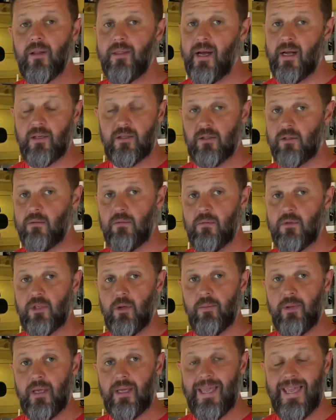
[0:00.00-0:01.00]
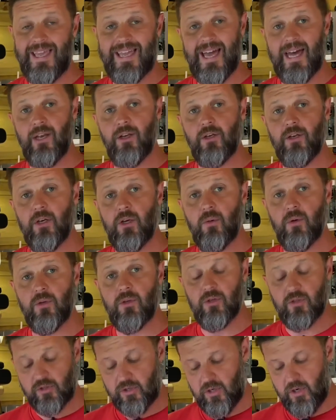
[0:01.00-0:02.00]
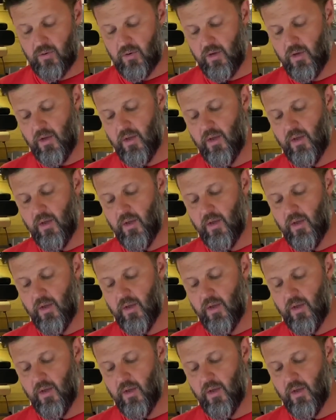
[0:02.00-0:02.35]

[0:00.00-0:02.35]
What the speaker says: That's something he can do and does do.